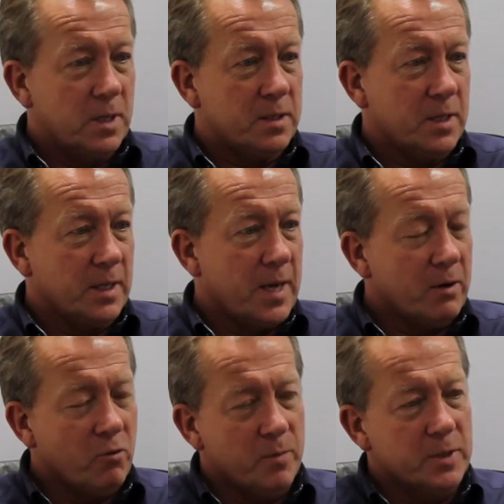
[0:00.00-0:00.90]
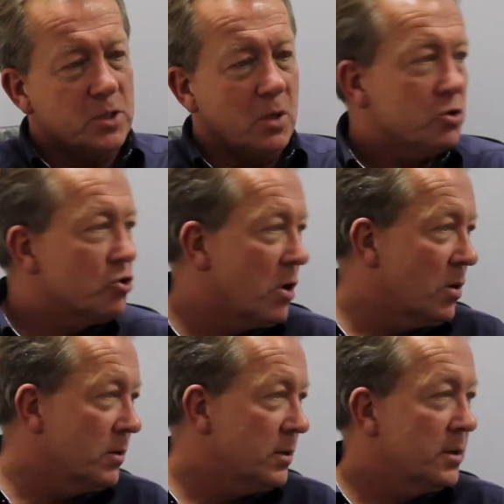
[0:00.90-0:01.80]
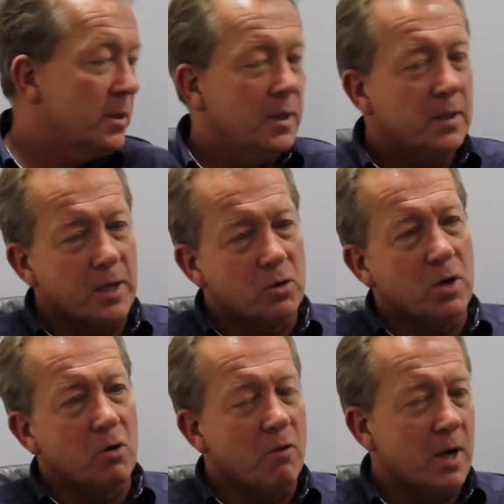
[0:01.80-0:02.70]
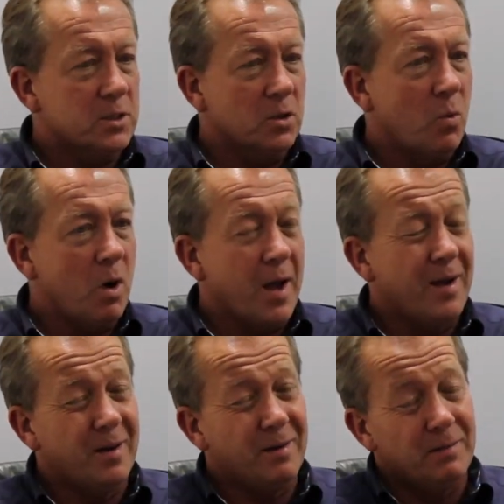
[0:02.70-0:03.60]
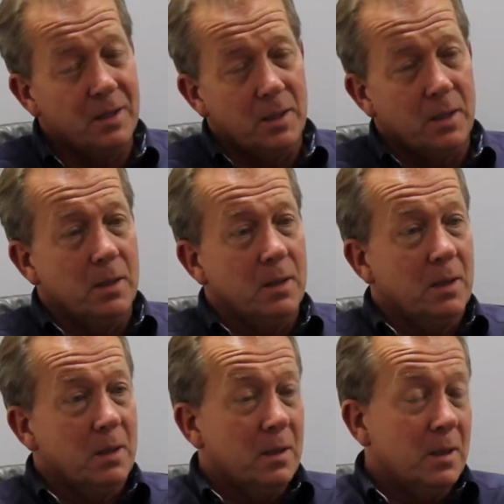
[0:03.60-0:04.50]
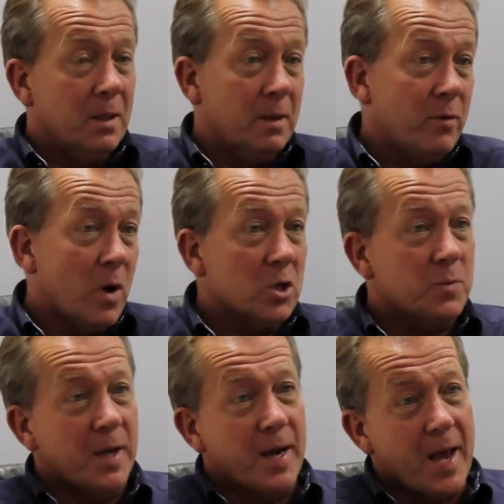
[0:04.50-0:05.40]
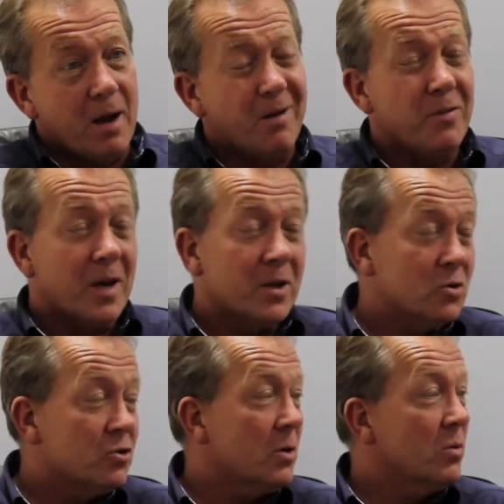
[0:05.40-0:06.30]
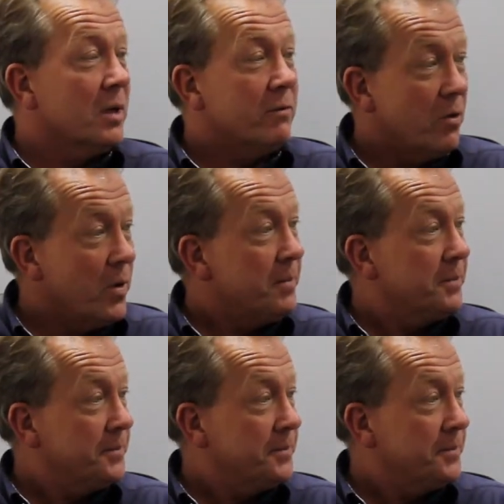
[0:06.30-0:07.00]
I think that group is so strong they could go right to the wire. And if you ask me now, I think they could struggle to get through it.